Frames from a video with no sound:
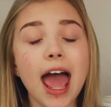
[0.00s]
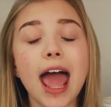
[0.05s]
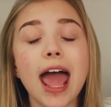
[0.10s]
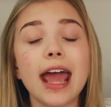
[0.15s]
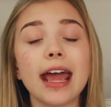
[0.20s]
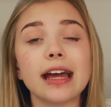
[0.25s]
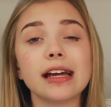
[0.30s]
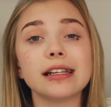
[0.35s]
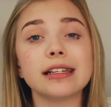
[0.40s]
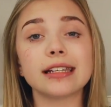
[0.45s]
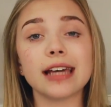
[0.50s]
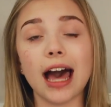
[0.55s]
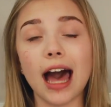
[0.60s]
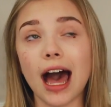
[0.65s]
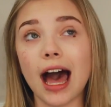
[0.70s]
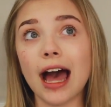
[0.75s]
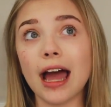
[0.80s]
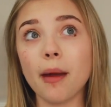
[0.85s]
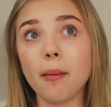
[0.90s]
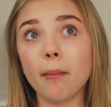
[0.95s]
And
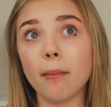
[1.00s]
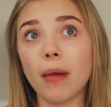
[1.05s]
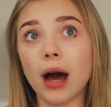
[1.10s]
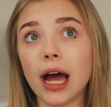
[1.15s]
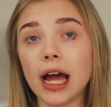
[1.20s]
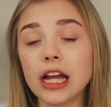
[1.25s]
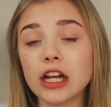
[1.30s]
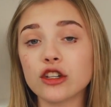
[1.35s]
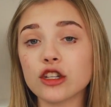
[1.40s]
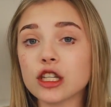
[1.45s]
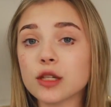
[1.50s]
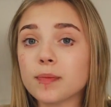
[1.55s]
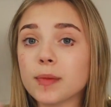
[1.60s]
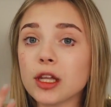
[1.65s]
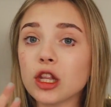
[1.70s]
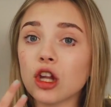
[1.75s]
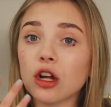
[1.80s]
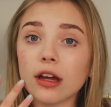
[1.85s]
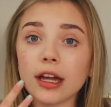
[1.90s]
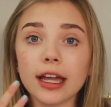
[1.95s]
I might just
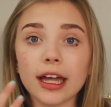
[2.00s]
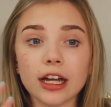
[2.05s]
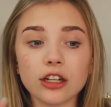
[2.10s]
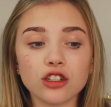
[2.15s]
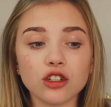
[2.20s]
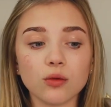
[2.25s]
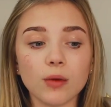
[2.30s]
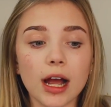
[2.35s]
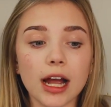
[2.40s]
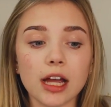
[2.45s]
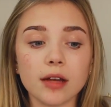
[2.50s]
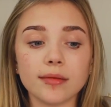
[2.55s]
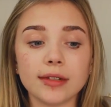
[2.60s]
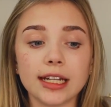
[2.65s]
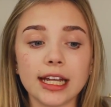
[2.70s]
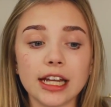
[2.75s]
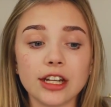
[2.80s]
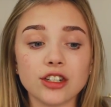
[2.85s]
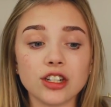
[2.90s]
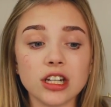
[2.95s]
be looking at your
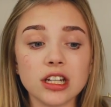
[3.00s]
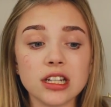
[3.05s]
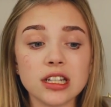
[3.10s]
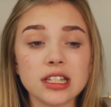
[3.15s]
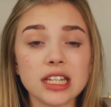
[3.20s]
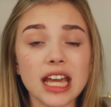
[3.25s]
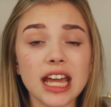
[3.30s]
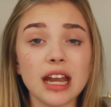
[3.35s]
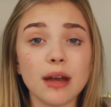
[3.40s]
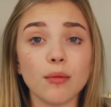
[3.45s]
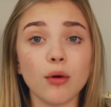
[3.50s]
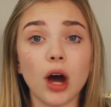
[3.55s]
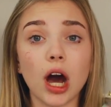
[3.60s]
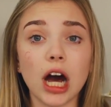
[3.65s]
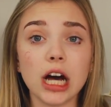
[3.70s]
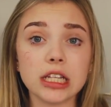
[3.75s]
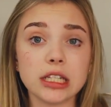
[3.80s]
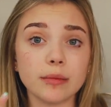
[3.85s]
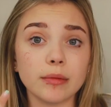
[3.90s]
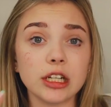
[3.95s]
recommendations and
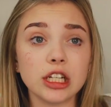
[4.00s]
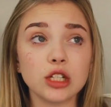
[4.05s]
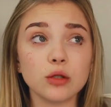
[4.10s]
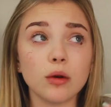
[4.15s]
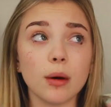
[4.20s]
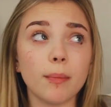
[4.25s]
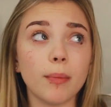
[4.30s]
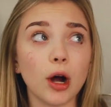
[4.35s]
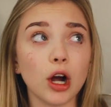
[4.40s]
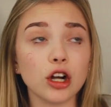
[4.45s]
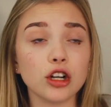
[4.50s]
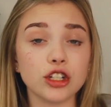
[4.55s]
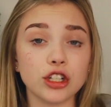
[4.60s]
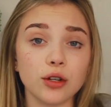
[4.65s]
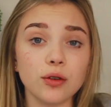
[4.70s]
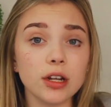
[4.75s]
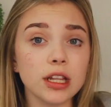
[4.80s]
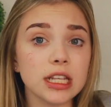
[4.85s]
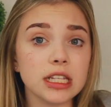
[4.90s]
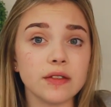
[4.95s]
possibly do a part
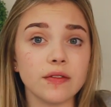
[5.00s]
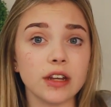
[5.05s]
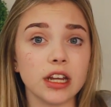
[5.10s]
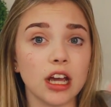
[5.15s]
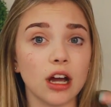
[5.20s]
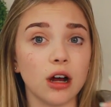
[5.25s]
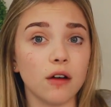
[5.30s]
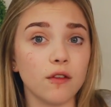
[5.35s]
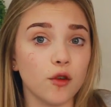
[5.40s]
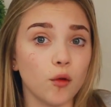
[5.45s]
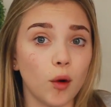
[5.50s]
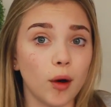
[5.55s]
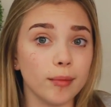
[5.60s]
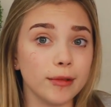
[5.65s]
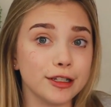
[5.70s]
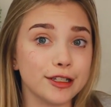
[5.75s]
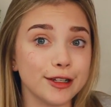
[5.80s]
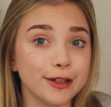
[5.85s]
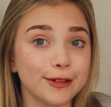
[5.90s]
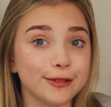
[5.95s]
two to this video if you want
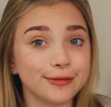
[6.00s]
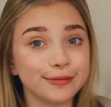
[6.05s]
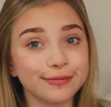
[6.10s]
me to.